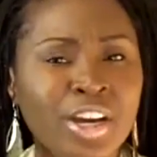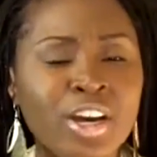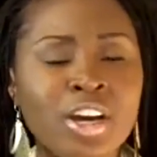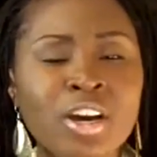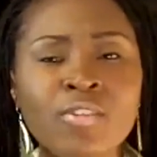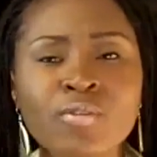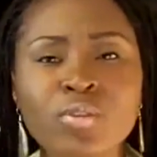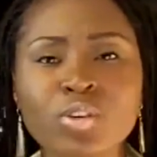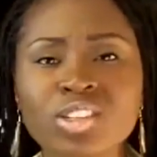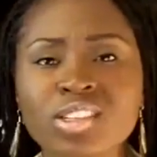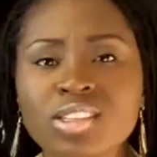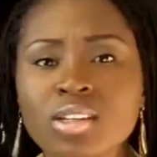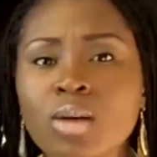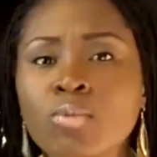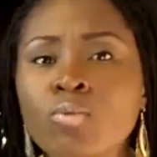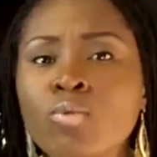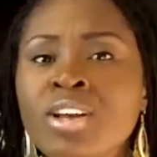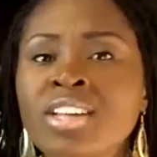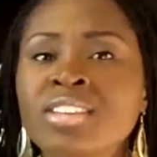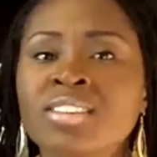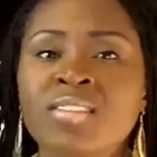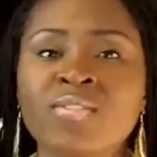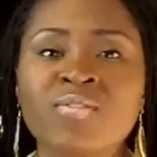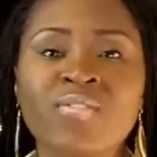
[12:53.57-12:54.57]
For some
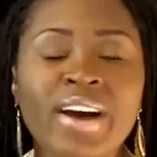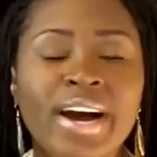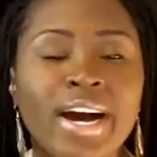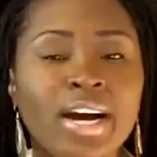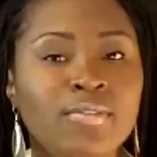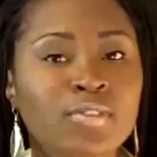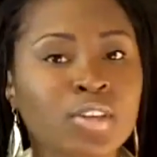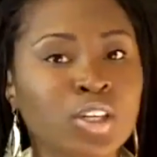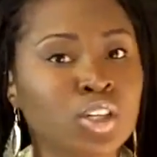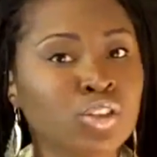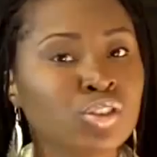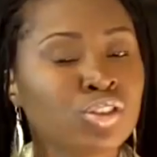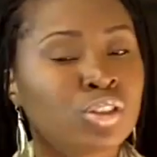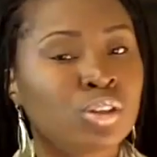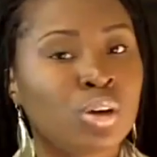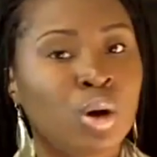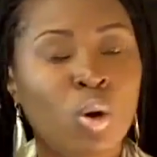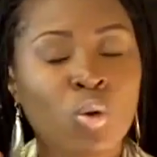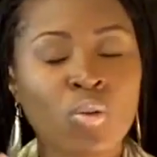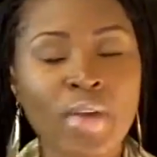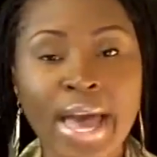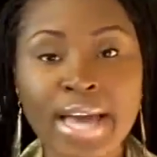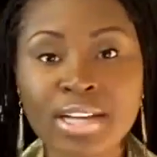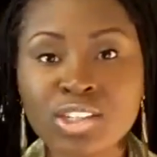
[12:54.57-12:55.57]
reason, 5 years ago,
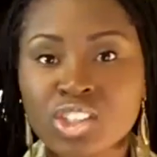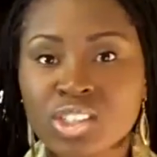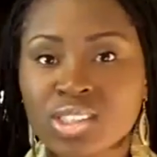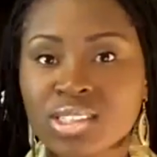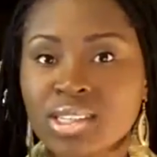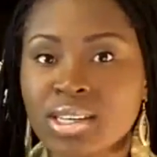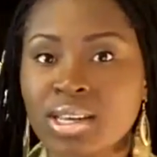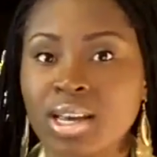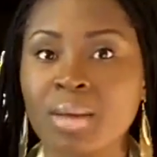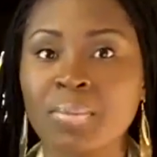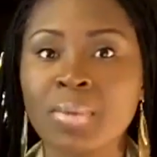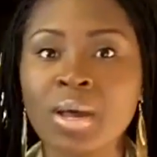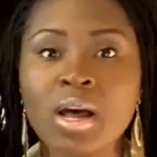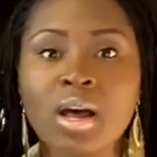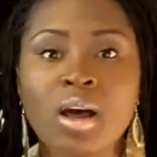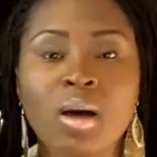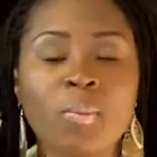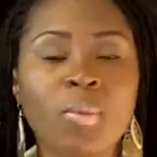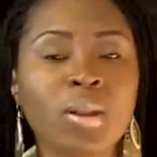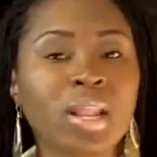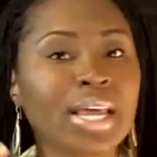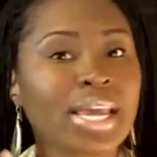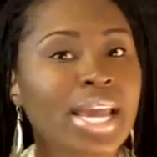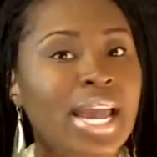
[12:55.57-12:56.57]
that just kept
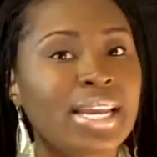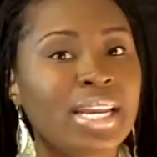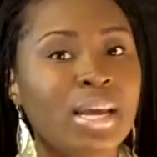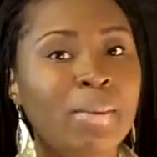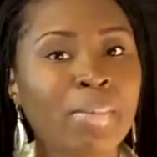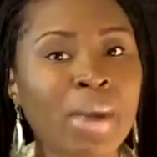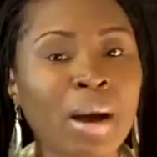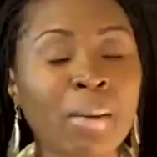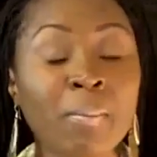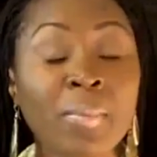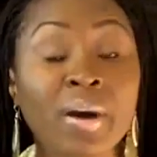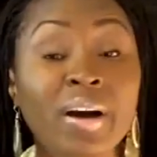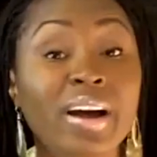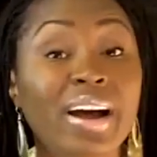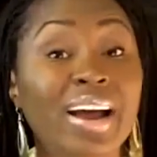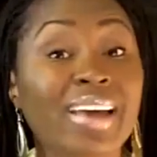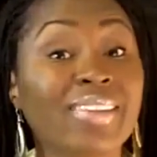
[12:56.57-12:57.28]
playing in my mind.